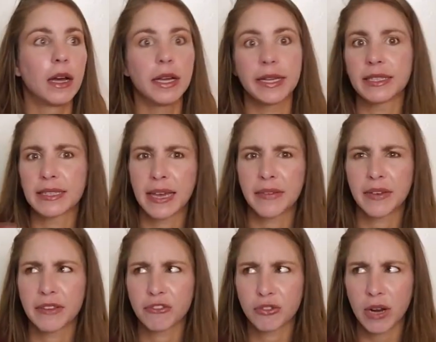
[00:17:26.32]
It does have
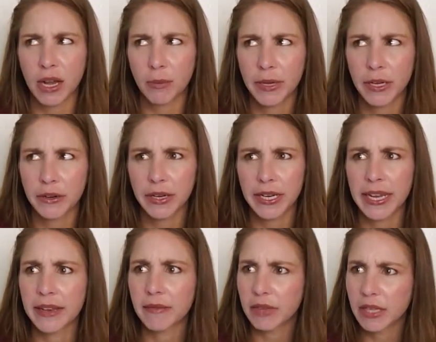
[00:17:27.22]
a trial period.
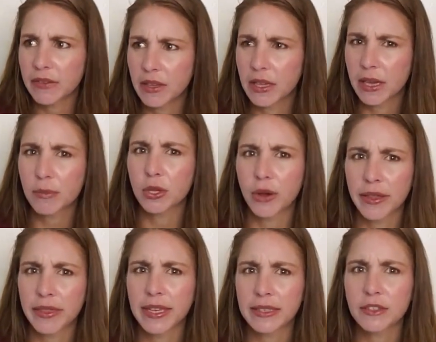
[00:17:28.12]
I leave the link below.
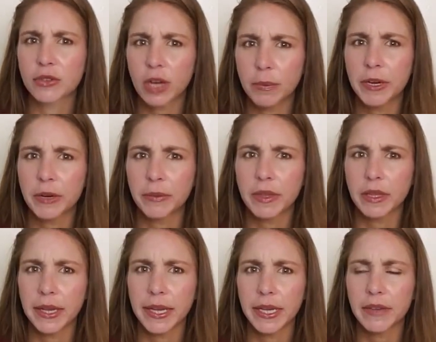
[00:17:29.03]
I think it's a trial period with the
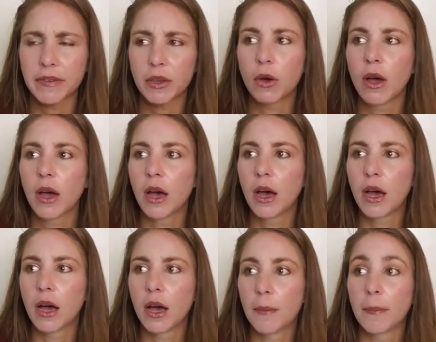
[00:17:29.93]
link I gave you.
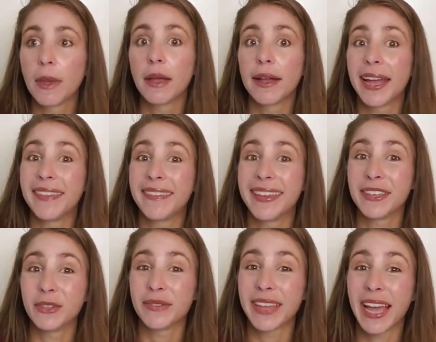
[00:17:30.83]
And
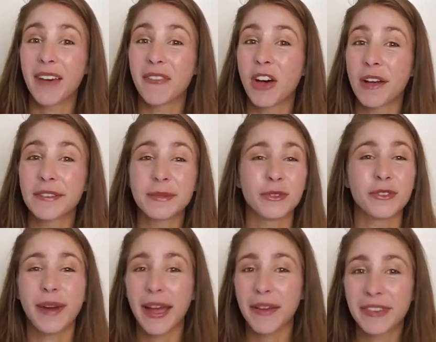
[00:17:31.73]
then they have awesome
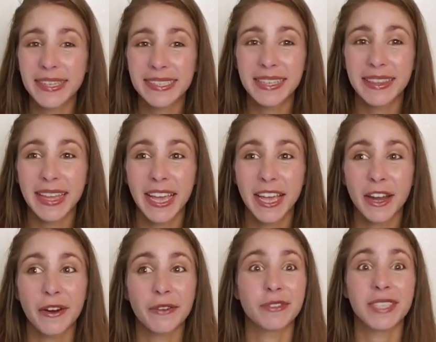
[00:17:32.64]
graphics in
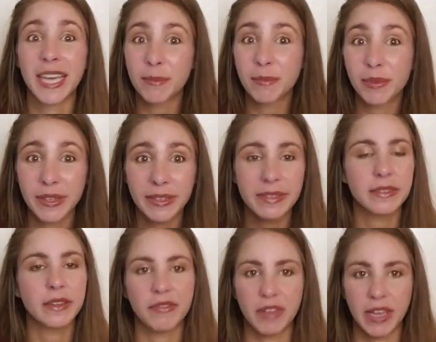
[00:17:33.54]
there, templates,
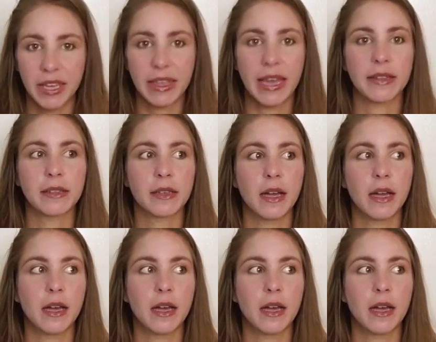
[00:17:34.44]
stuff like that.